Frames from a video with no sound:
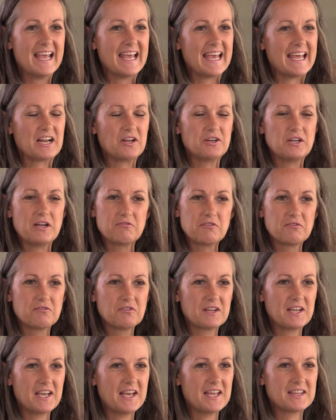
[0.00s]
And I'll never
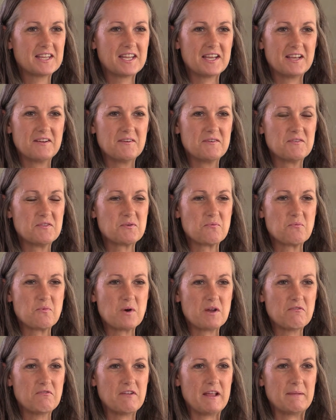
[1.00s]
forget that the
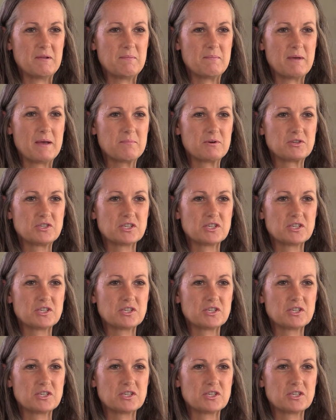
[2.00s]
one family member